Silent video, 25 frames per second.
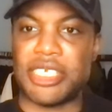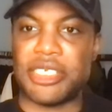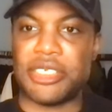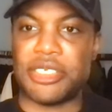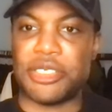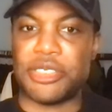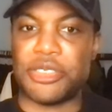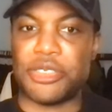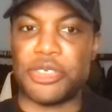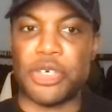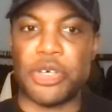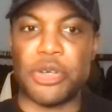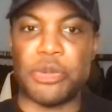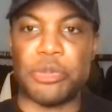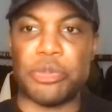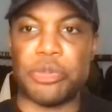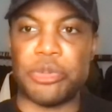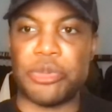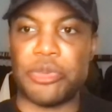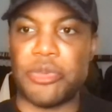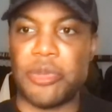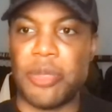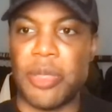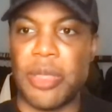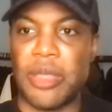the top,
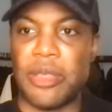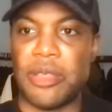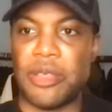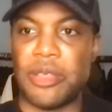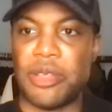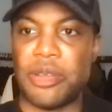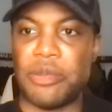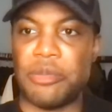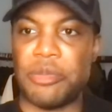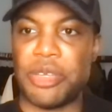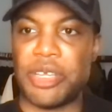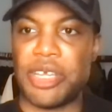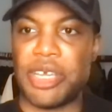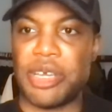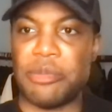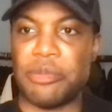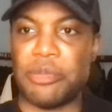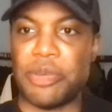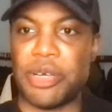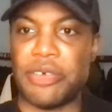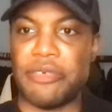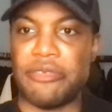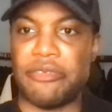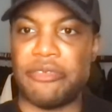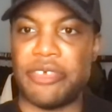let me get
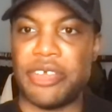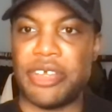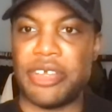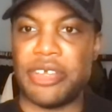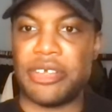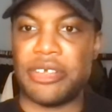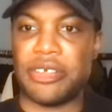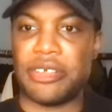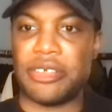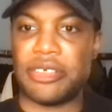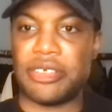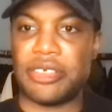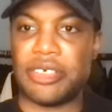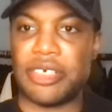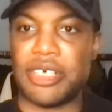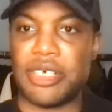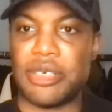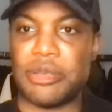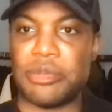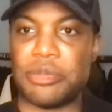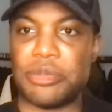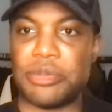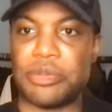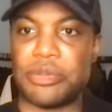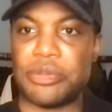my thing
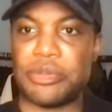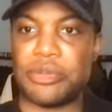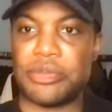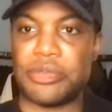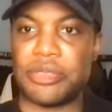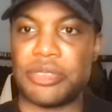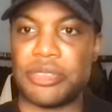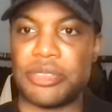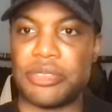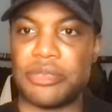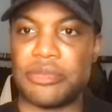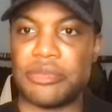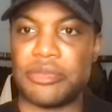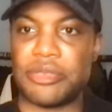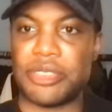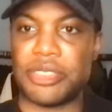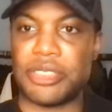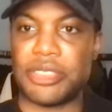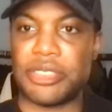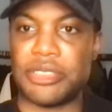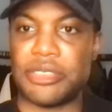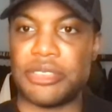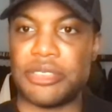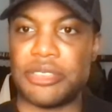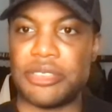up. Is
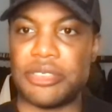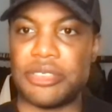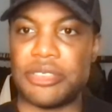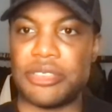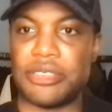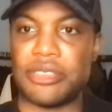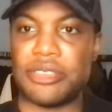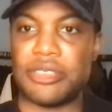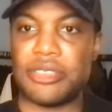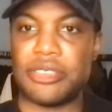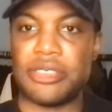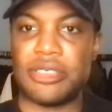it gone?